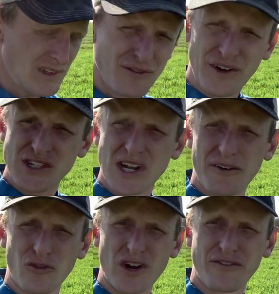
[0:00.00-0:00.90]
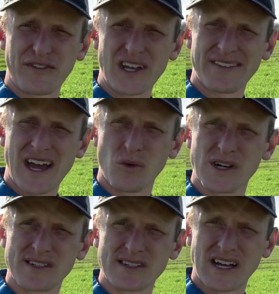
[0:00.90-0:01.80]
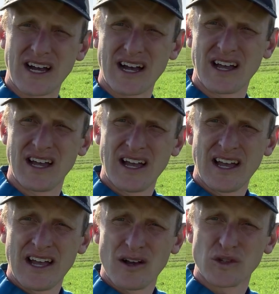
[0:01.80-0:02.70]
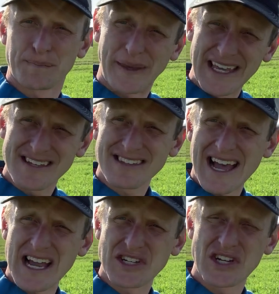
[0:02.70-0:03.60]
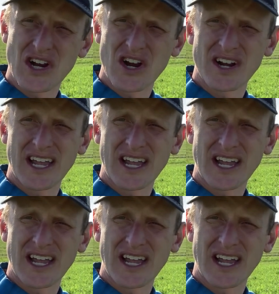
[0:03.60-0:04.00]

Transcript: First off, we're in a field that was peas last year,